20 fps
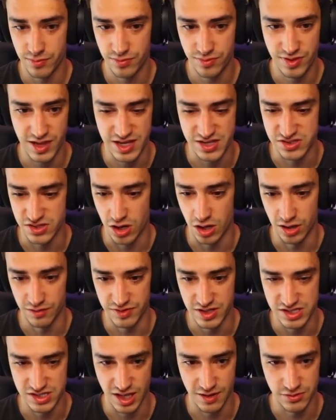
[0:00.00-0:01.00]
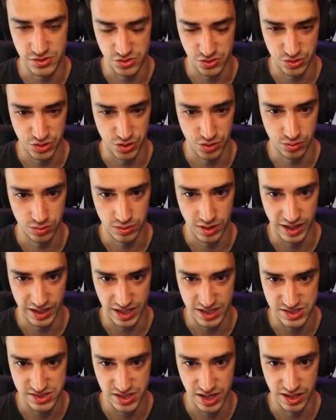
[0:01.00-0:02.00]
thinks all of these levels are new, like
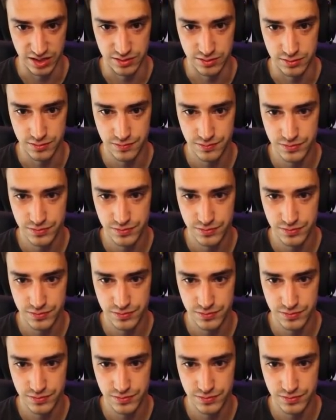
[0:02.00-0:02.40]
I said.